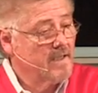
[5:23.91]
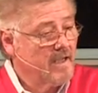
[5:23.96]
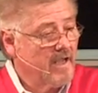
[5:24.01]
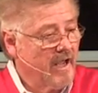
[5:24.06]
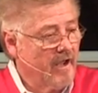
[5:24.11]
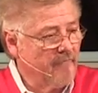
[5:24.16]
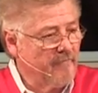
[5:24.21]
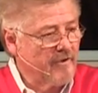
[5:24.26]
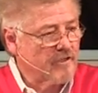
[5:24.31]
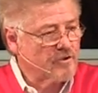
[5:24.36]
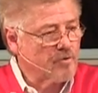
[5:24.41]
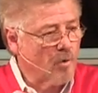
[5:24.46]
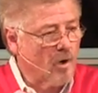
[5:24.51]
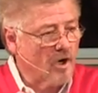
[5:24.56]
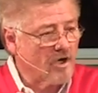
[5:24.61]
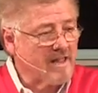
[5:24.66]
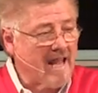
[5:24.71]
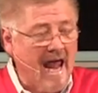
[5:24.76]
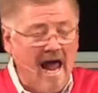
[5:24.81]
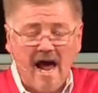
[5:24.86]
if it's
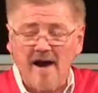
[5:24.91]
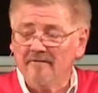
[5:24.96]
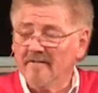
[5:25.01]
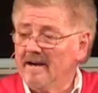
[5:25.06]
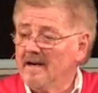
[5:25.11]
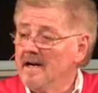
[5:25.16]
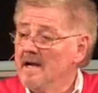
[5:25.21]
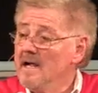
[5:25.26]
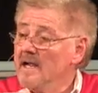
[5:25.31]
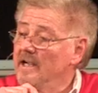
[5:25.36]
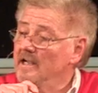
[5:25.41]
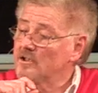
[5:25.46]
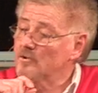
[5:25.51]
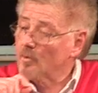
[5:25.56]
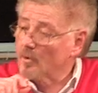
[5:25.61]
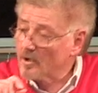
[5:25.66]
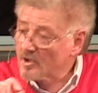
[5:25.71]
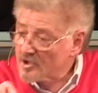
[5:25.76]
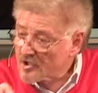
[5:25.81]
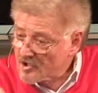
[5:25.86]
worth having, it's
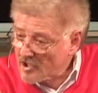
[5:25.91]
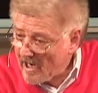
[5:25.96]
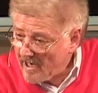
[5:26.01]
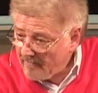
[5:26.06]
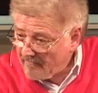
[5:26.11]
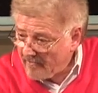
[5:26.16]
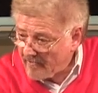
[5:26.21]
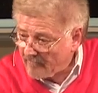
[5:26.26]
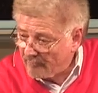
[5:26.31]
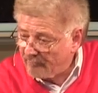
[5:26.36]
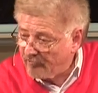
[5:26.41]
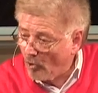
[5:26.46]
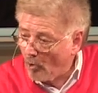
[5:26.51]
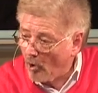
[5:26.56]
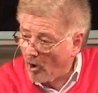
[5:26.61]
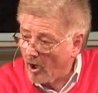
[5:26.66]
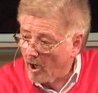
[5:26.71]
worth saving for.